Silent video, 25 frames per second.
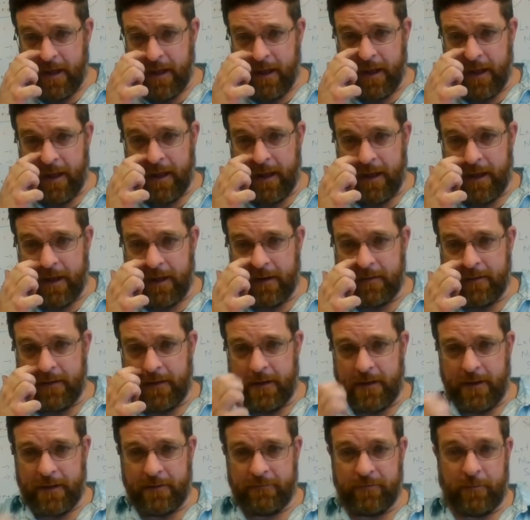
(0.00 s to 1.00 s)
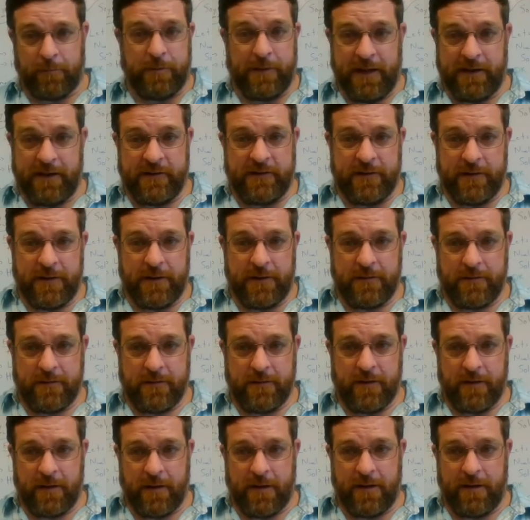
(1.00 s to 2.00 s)
and uh, replacing it
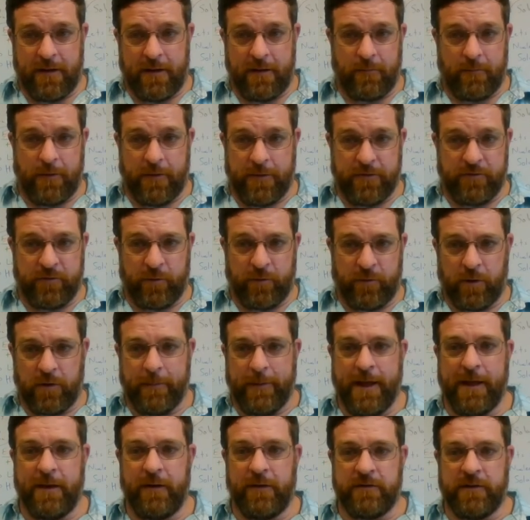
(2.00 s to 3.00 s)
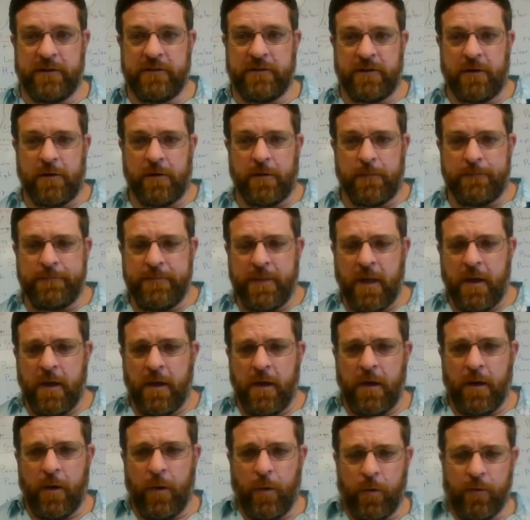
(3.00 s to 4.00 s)
uh, with solar panels. And so
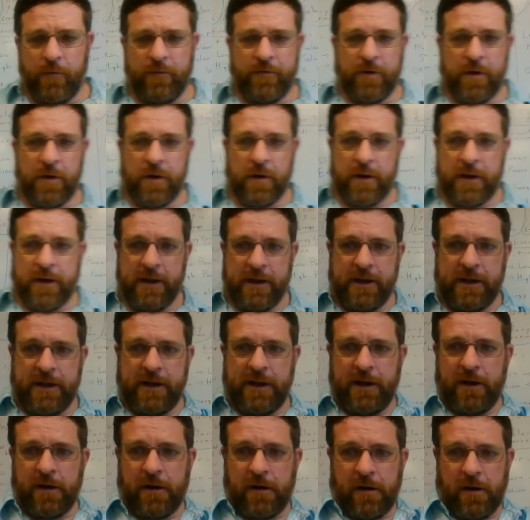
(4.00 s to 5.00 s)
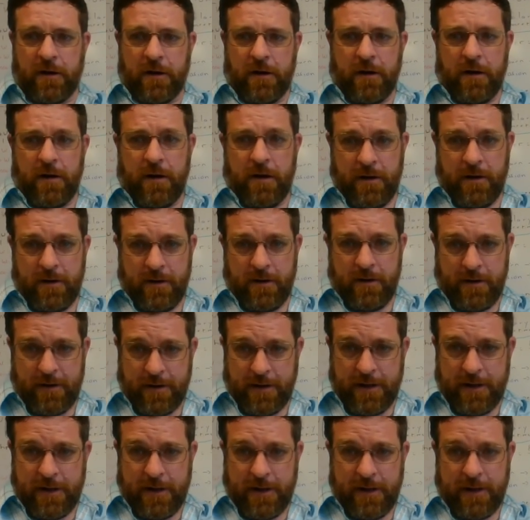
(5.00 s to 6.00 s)
over here,
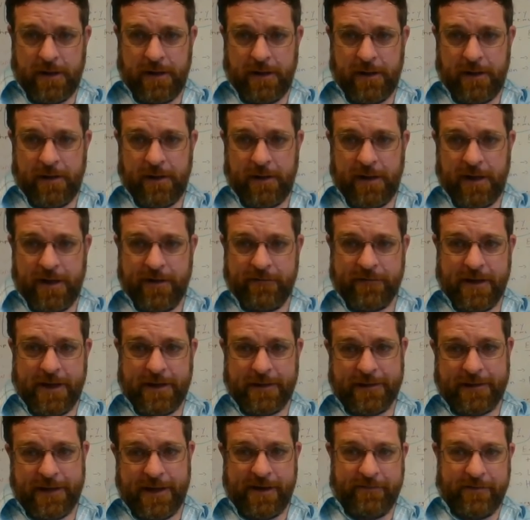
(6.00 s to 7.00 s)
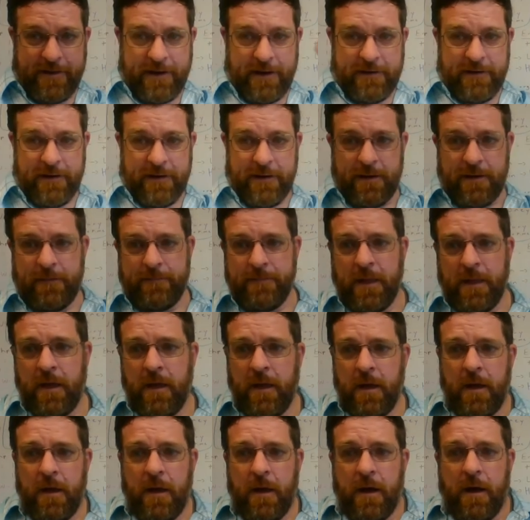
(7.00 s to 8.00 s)
uh, I've got kind of an idea.
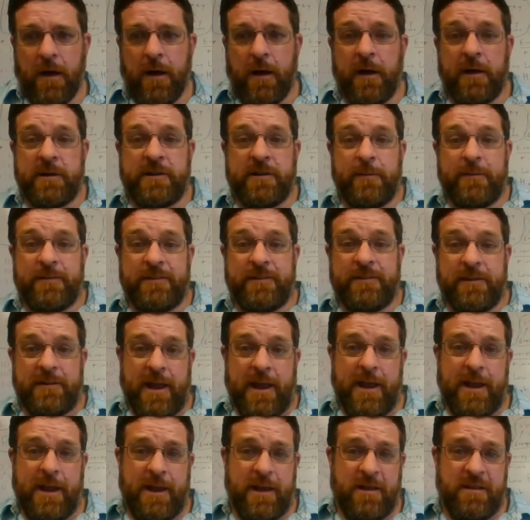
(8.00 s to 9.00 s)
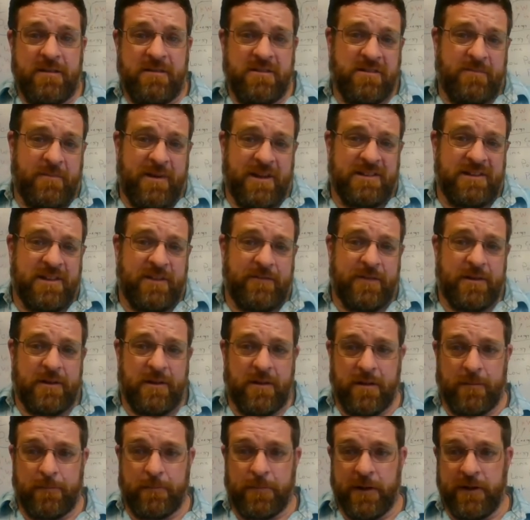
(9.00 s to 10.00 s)
someone says, hey, you might live in
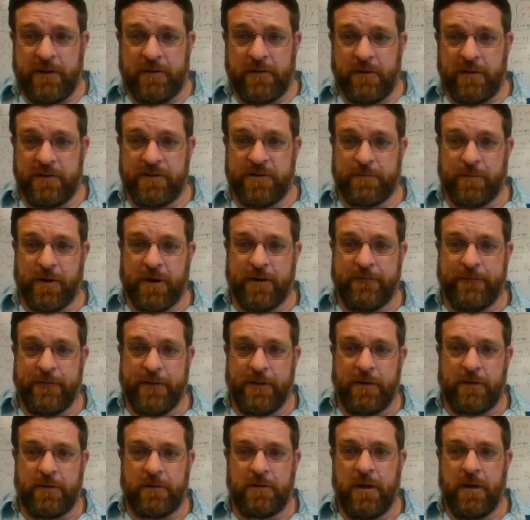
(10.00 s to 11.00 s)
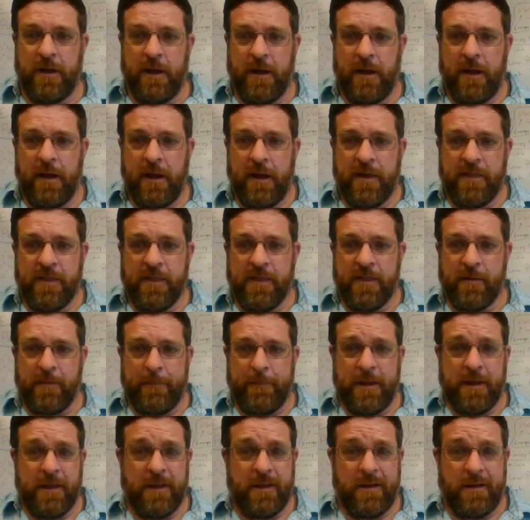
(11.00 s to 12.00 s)
a place called Springfield. There
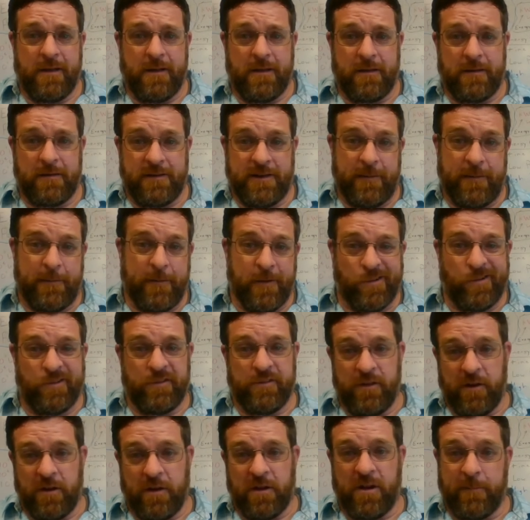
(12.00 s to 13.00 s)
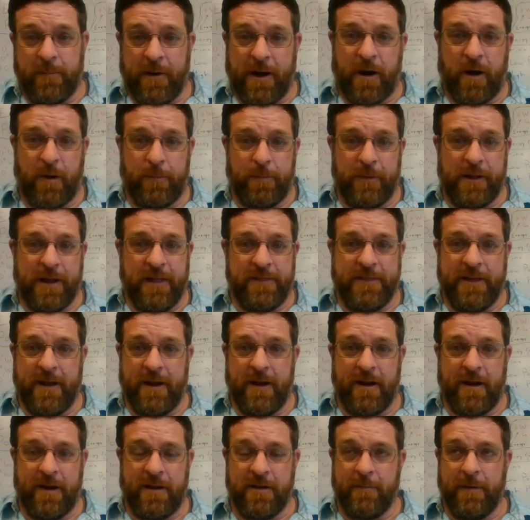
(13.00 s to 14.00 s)
might be a typical nuclear power plant
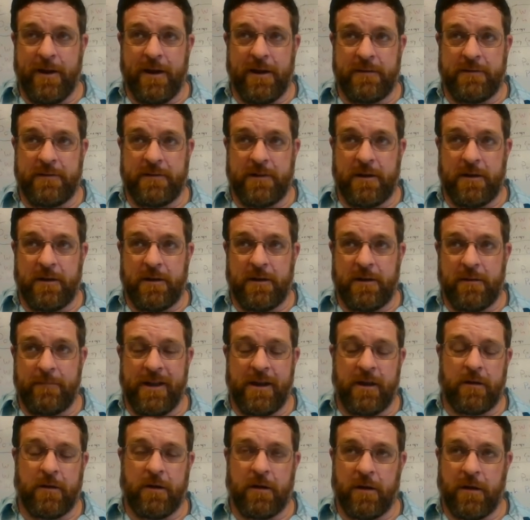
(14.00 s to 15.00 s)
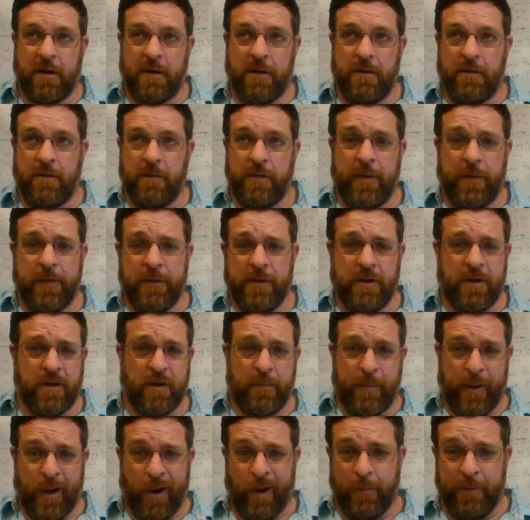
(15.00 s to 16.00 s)
there, and you might, it might occur to you that the
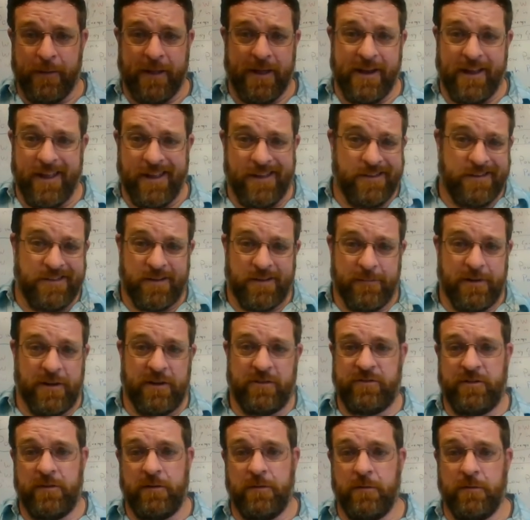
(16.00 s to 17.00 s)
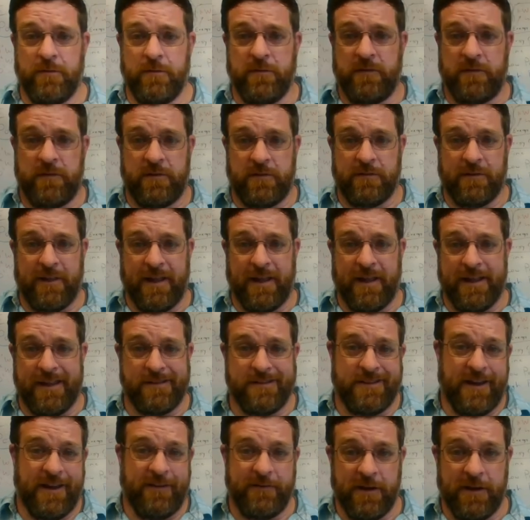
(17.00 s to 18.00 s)
nuclear power plant has some issues like
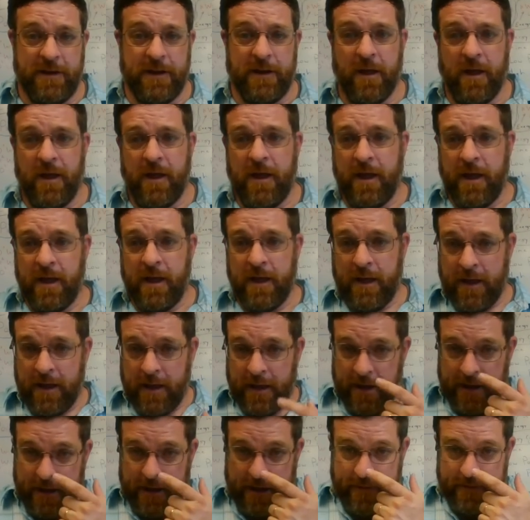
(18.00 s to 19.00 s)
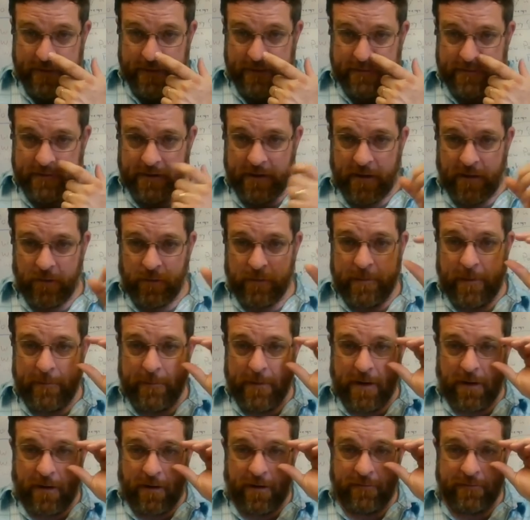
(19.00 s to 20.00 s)
safety, and that it would be
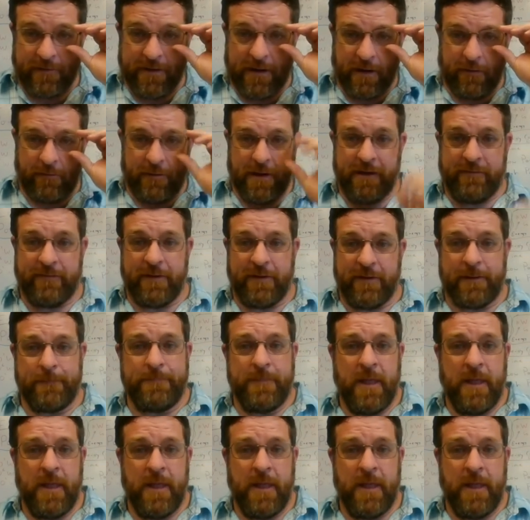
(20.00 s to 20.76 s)
better off getting rid of it